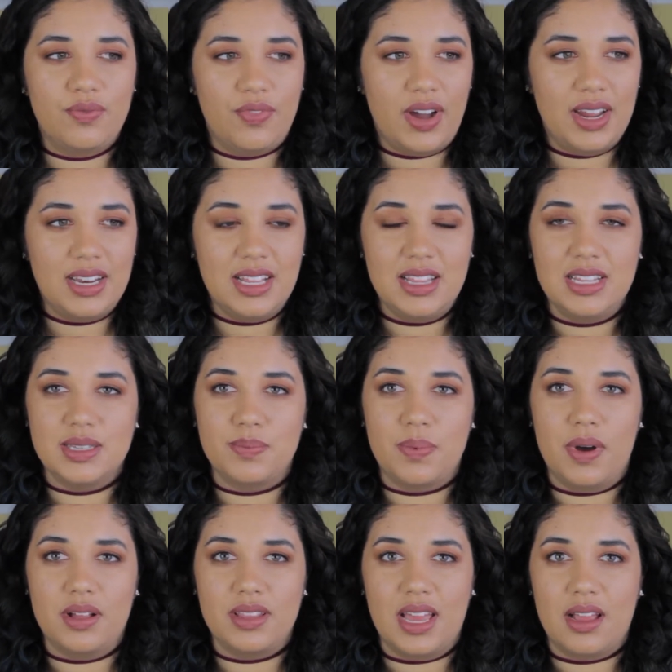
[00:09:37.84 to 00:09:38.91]
finding these
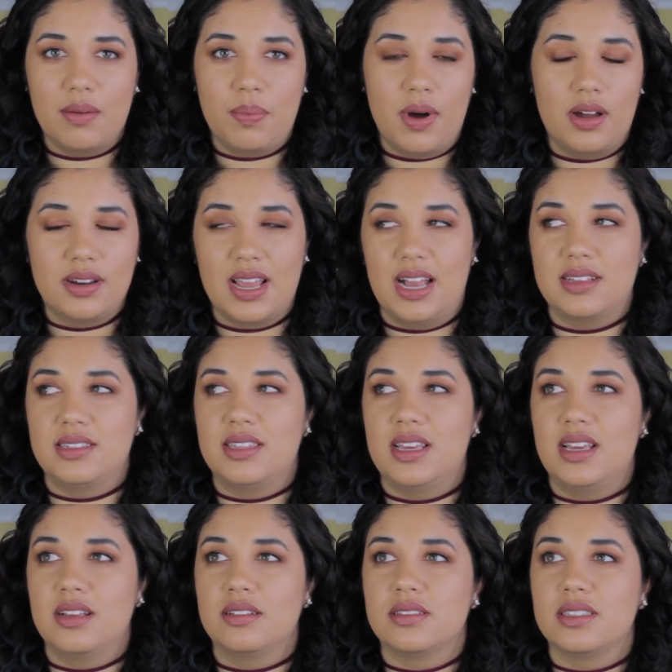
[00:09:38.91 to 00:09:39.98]
podcast
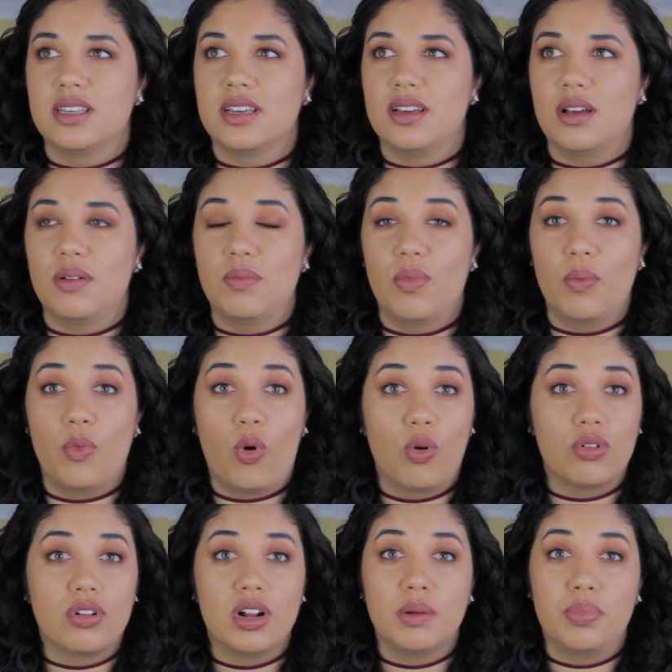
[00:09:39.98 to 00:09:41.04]
things,
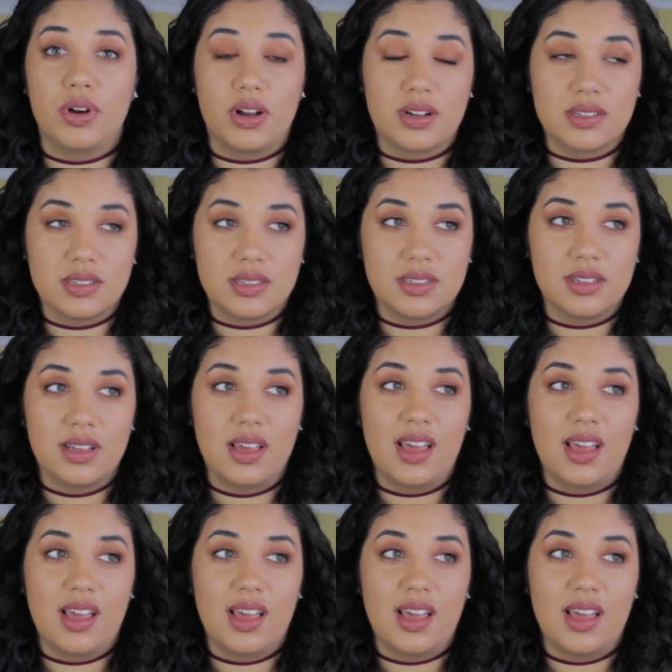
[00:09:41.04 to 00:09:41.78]
ordering books,